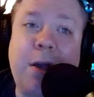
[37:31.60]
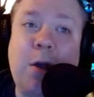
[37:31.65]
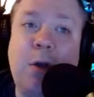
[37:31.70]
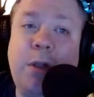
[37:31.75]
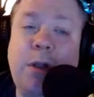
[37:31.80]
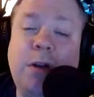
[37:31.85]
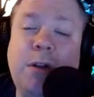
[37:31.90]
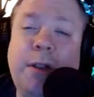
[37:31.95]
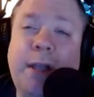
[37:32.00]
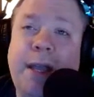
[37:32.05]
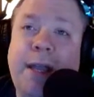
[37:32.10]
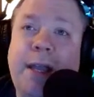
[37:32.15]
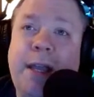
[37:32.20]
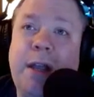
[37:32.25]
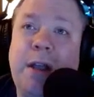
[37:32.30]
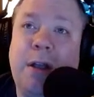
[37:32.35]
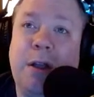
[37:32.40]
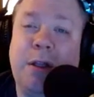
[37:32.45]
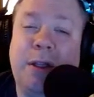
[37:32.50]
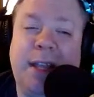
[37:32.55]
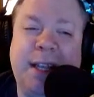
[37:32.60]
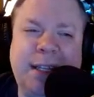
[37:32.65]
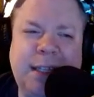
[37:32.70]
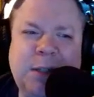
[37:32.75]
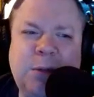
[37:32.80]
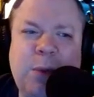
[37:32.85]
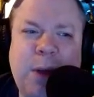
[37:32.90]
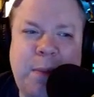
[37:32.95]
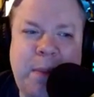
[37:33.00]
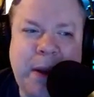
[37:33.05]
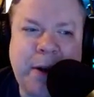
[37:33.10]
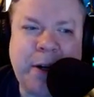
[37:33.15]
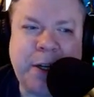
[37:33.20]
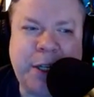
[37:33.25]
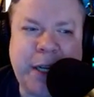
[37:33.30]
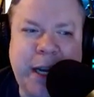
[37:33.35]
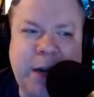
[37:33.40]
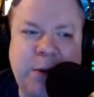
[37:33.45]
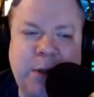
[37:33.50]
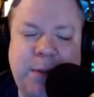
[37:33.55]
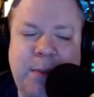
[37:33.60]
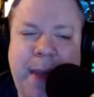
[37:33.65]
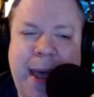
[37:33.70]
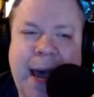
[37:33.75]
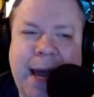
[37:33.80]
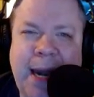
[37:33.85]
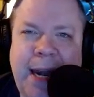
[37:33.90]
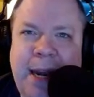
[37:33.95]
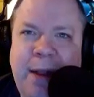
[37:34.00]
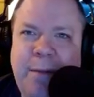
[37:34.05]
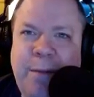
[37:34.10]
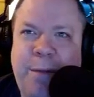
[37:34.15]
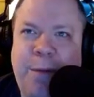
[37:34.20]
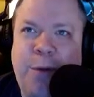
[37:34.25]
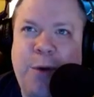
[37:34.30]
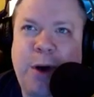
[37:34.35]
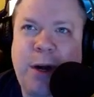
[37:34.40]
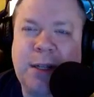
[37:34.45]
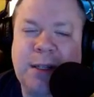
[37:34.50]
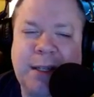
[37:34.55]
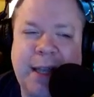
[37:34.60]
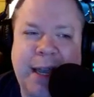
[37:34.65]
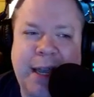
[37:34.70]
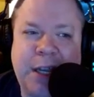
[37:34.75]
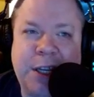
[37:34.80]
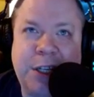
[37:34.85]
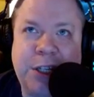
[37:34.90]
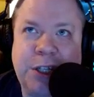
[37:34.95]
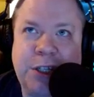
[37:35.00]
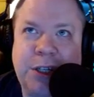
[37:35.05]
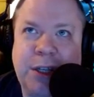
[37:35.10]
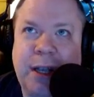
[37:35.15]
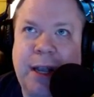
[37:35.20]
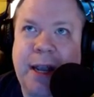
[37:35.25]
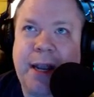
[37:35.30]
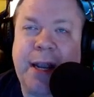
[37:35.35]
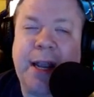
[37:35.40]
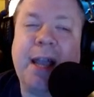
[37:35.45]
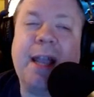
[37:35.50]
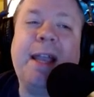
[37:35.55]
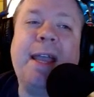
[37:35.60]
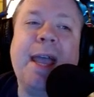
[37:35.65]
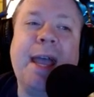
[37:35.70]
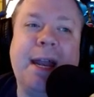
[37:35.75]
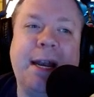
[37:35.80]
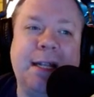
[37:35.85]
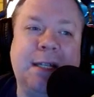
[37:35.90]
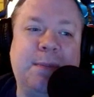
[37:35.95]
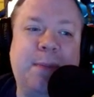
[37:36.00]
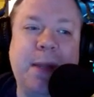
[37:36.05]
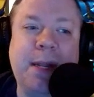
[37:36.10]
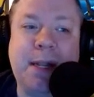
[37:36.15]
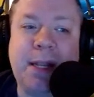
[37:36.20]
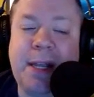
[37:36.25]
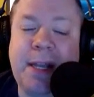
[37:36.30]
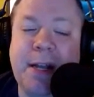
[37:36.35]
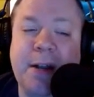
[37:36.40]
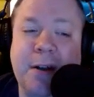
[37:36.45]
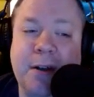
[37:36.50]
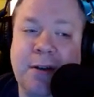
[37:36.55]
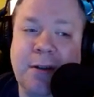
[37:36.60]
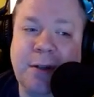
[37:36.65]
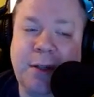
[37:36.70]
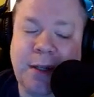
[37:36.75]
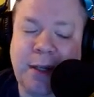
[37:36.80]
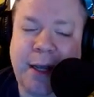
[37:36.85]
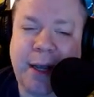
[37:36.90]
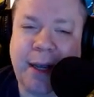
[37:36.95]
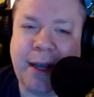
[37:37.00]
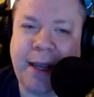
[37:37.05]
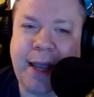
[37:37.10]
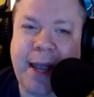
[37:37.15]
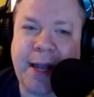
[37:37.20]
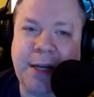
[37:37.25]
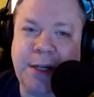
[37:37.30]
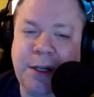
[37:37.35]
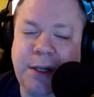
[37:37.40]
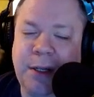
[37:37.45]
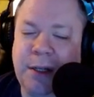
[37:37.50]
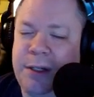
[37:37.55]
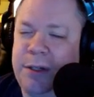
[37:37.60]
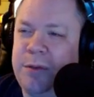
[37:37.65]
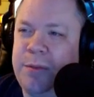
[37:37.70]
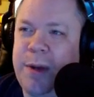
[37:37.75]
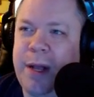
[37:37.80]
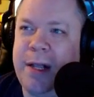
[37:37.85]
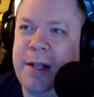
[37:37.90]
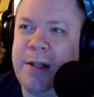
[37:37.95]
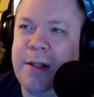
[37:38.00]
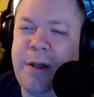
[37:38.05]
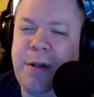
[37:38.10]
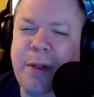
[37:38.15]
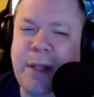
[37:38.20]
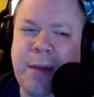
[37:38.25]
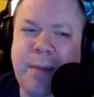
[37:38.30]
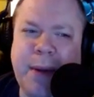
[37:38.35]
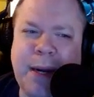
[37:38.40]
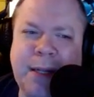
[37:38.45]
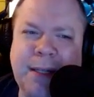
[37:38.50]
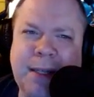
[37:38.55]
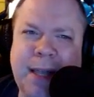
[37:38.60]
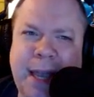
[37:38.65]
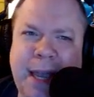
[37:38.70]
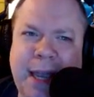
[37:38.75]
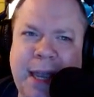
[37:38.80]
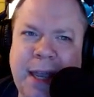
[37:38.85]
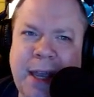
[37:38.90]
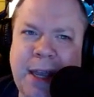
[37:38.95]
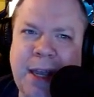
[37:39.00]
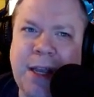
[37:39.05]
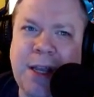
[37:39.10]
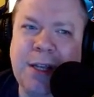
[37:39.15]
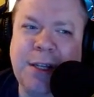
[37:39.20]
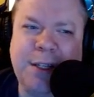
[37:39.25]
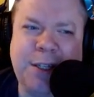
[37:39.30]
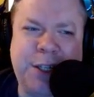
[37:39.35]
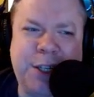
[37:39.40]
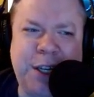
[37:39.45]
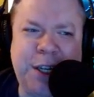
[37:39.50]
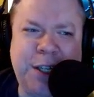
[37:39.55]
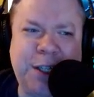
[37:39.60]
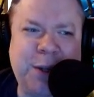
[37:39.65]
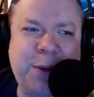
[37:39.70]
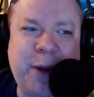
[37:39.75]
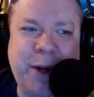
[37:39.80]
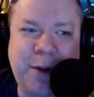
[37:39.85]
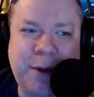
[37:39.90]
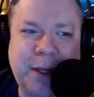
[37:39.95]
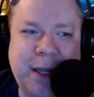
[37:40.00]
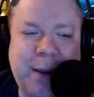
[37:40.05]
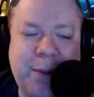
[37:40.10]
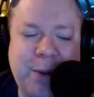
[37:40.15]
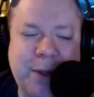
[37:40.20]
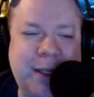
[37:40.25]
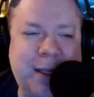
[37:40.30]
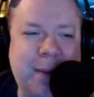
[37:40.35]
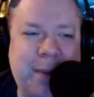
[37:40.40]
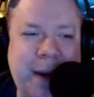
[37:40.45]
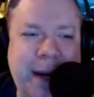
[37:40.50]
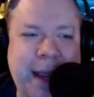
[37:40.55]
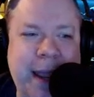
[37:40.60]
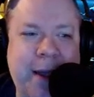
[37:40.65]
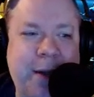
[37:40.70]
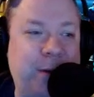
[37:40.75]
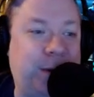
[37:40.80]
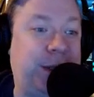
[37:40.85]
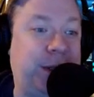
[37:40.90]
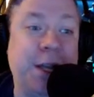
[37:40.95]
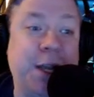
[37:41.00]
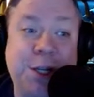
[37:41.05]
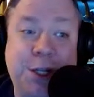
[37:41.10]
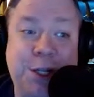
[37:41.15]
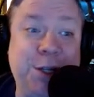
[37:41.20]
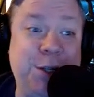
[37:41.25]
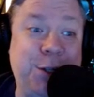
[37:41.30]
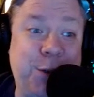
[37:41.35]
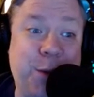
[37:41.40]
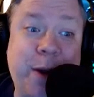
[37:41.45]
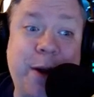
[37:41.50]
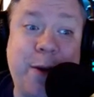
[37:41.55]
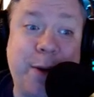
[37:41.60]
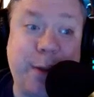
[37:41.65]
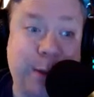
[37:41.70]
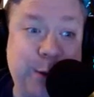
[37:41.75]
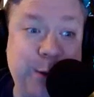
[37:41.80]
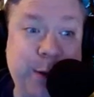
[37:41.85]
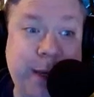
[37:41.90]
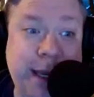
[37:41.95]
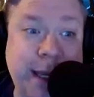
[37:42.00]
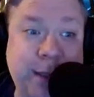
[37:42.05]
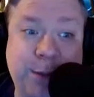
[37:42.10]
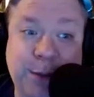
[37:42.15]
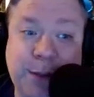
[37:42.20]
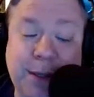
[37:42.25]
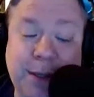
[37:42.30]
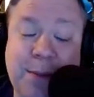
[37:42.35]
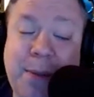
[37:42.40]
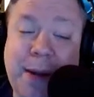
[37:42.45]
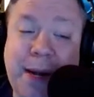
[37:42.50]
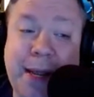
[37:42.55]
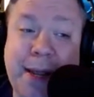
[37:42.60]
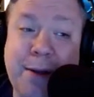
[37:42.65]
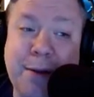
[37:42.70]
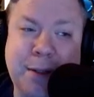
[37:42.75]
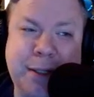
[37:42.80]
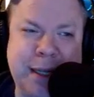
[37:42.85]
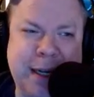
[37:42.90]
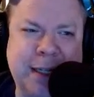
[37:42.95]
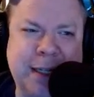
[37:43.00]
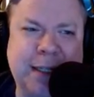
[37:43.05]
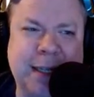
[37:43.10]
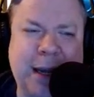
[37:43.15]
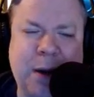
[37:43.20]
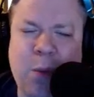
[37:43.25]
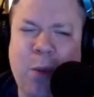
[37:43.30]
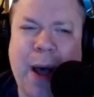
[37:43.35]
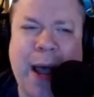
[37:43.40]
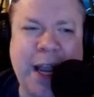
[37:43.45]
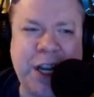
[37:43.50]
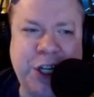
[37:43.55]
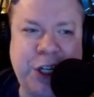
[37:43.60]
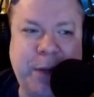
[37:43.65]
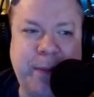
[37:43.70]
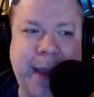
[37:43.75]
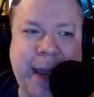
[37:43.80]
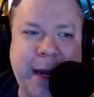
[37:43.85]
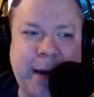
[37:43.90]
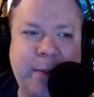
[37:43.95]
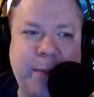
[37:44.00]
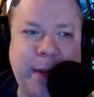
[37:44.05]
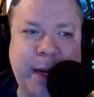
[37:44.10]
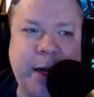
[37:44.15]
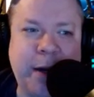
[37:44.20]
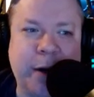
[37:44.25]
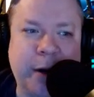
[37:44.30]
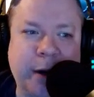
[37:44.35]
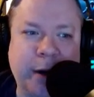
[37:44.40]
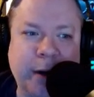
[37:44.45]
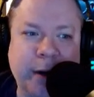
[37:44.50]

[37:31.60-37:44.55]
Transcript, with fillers: uh, they're like this is what Mary Jane was mad at him for. It's like she, again, it's been years. Again, she, she was probably lonely, but it's like she's the one who slept with somebody else. She's the one who had two kids with somebody else, and it's like why is she mad at Peter?